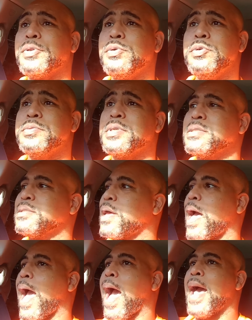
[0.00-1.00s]
through hoops because
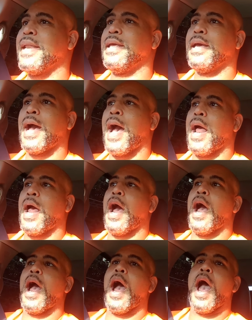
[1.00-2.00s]
I did.
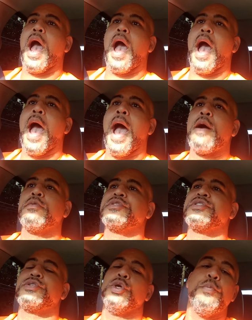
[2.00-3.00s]
I was
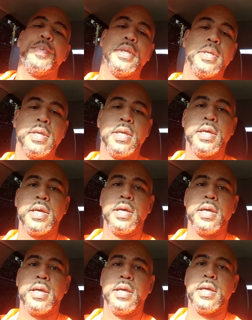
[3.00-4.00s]
stupid.
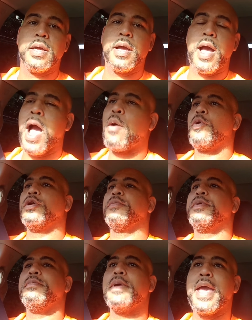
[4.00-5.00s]
I wanted to
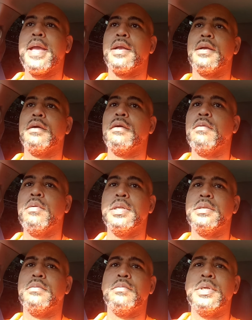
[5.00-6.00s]
be back
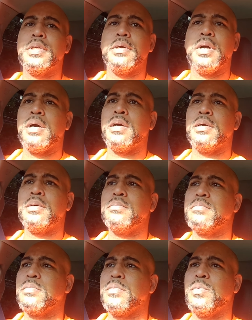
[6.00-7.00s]
with
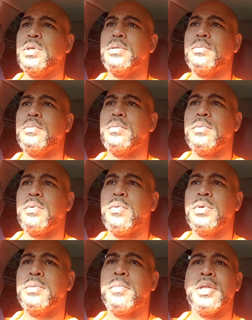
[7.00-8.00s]

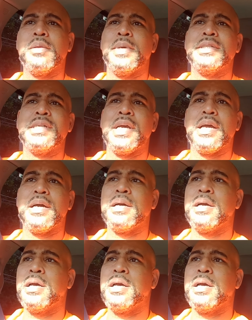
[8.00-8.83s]
the mother of my child.